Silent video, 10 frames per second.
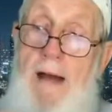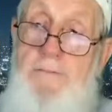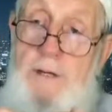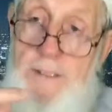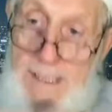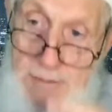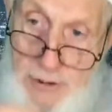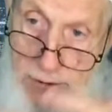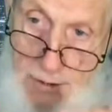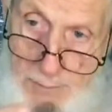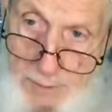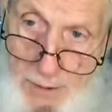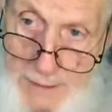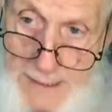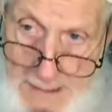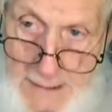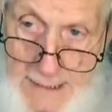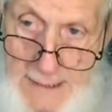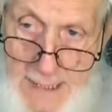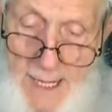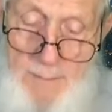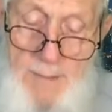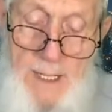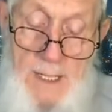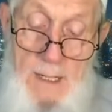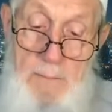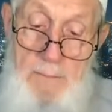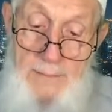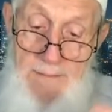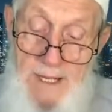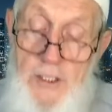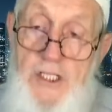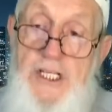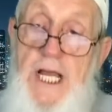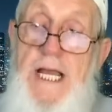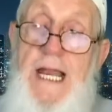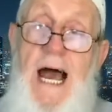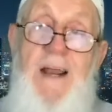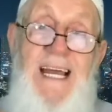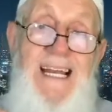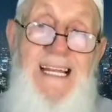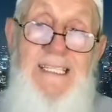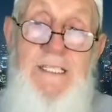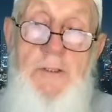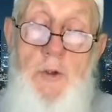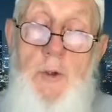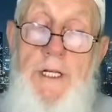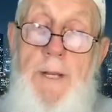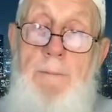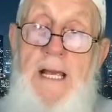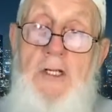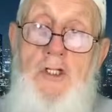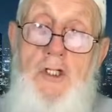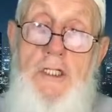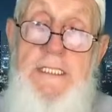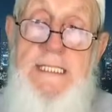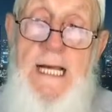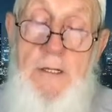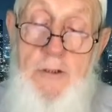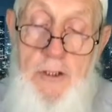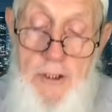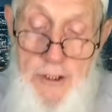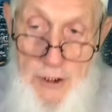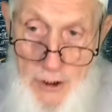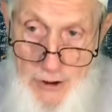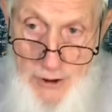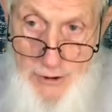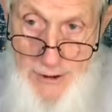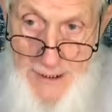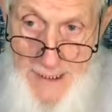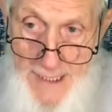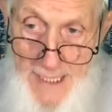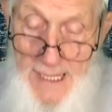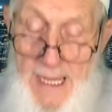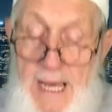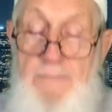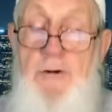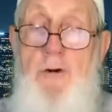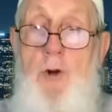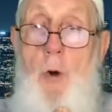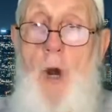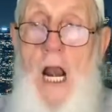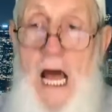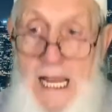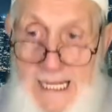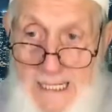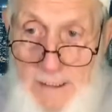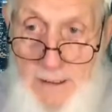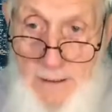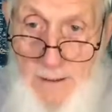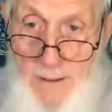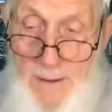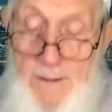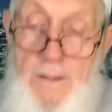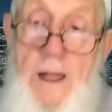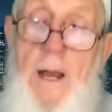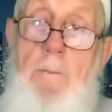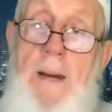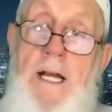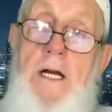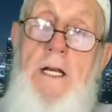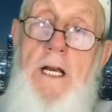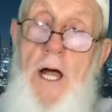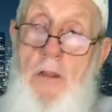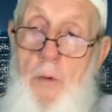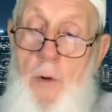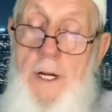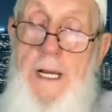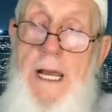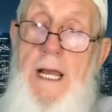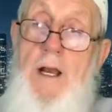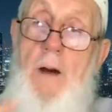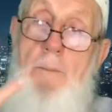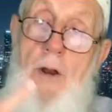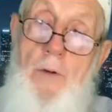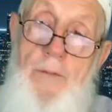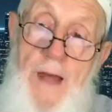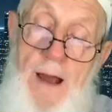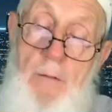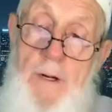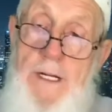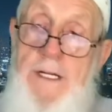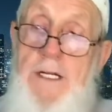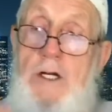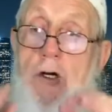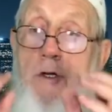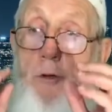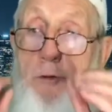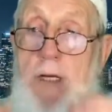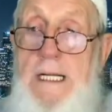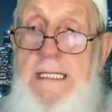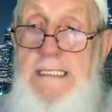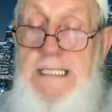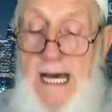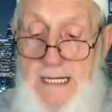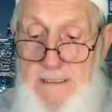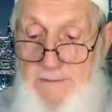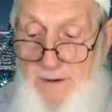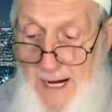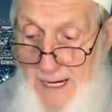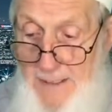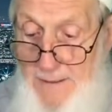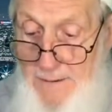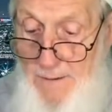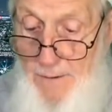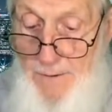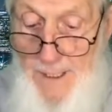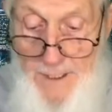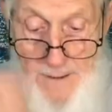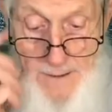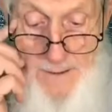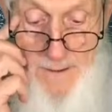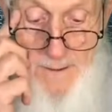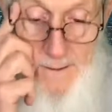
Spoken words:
After it gets through uploading, it'll take time, but then check it out and listen to it and make sure it sounds good and looks good. And if you don't like it, then make another one and upload that one until you're really satisfied, okay?